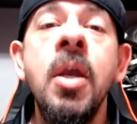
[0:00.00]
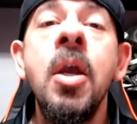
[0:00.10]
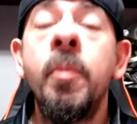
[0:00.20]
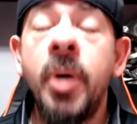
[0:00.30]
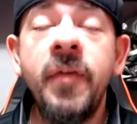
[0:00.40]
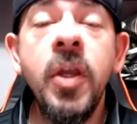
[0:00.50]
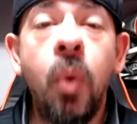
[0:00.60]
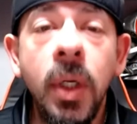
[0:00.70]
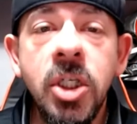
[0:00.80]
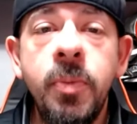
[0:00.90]
But if he wants
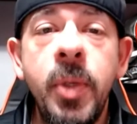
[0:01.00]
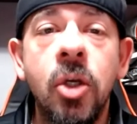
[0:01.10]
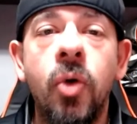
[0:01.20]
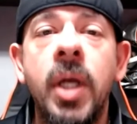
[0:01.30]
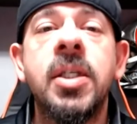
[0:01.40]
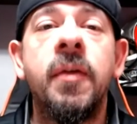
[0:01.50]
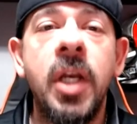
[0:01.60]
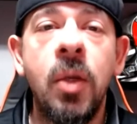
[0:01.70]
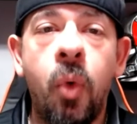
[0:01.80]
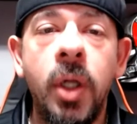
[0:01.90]
to be aggressive and he
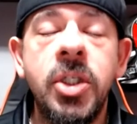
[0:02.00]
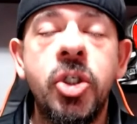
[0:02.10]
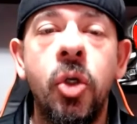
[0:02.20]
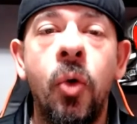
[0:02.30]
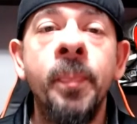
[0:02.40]
wants to,